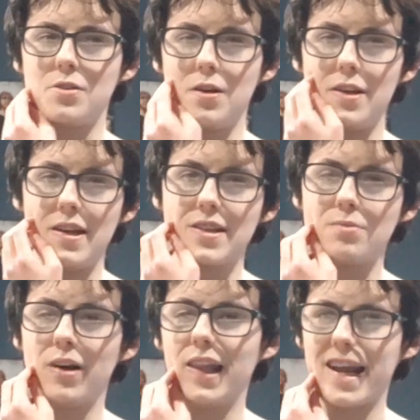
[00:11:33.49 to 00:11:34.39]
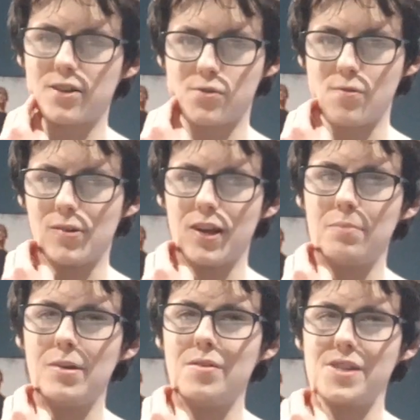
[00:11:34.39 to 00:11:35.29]
turning into electronic
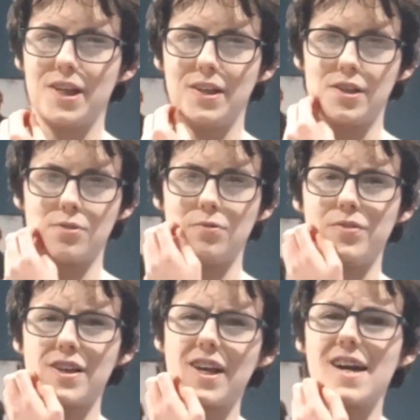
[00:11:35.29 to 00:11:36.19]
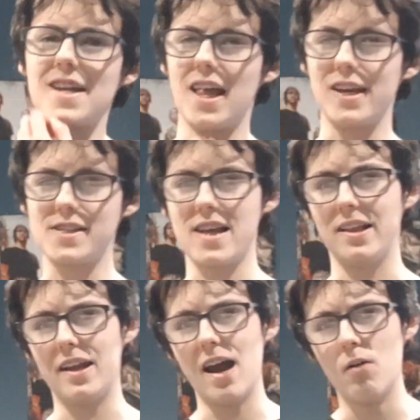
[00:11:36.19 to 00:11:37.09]
music and stuff. They're kind of like
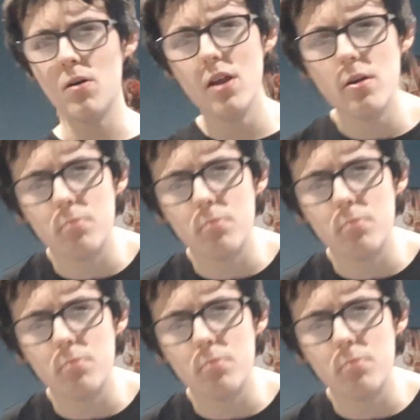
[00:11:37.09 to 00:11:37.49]
selling out.